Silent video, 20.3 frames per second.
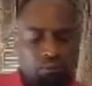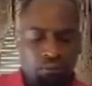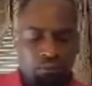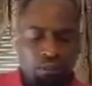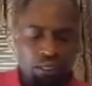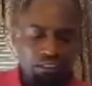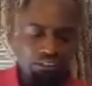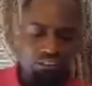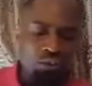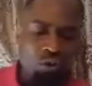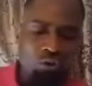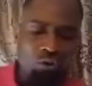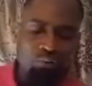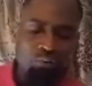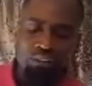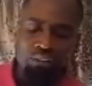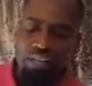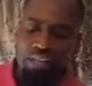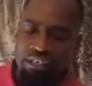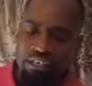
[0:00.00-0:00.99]
I just hope
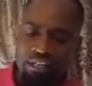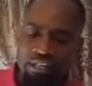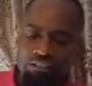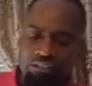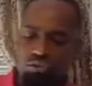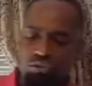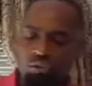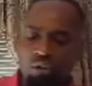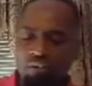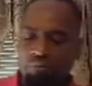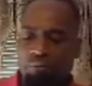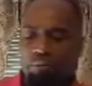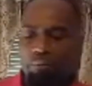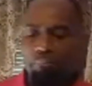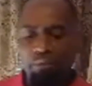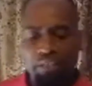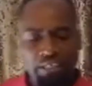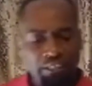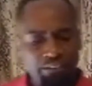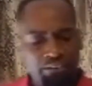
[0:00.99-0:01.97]
today that you have been
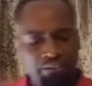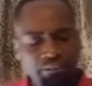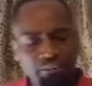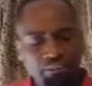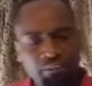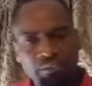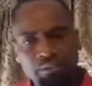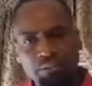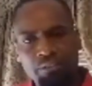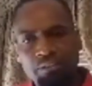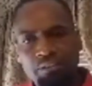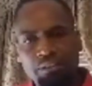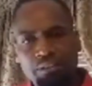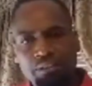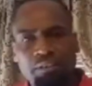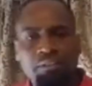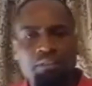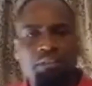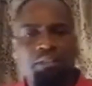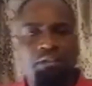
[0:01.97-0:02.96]
blessed
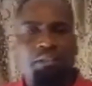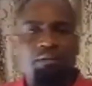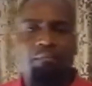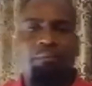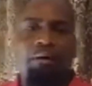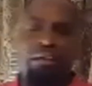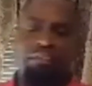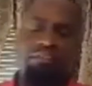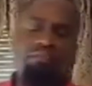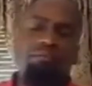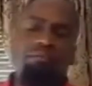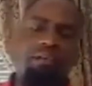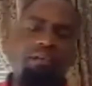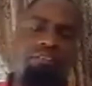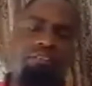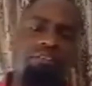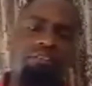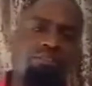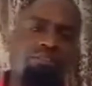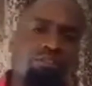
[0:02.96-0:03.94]
by this
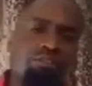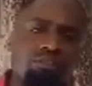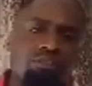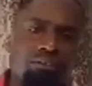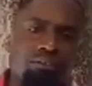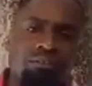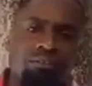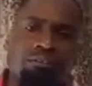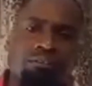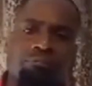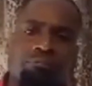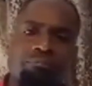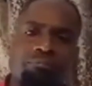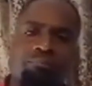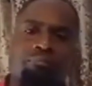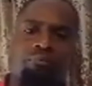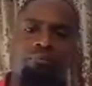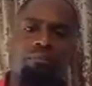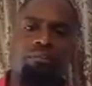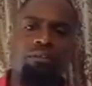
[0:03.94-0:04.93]
message.
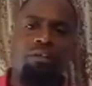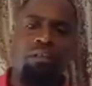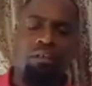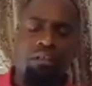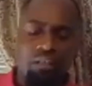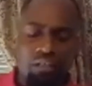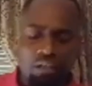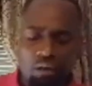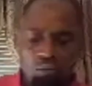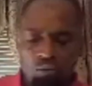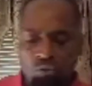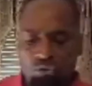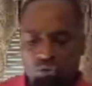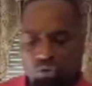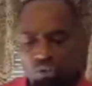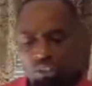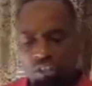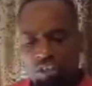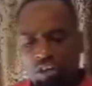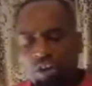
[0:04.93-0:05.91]
And I want
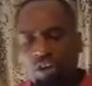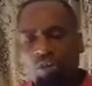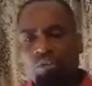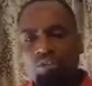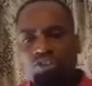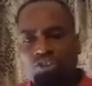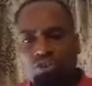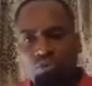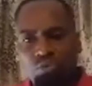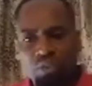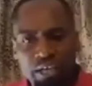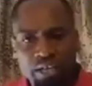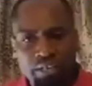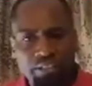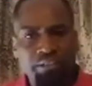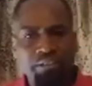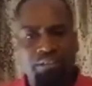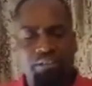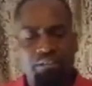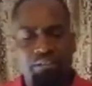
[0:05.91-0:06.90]
to encourage you
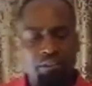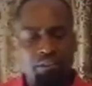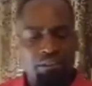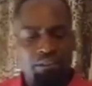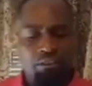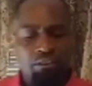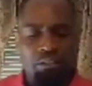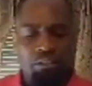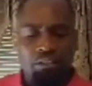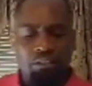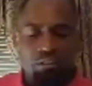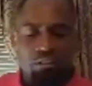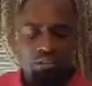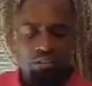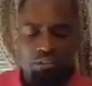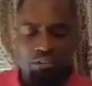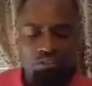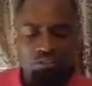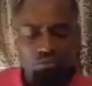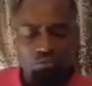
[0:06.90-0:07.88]
that
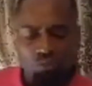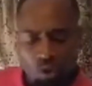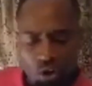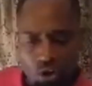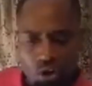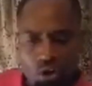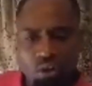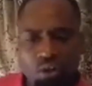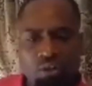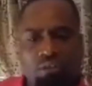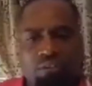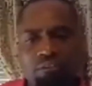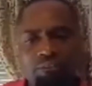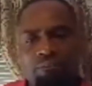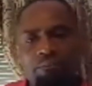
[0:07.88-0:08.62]
this world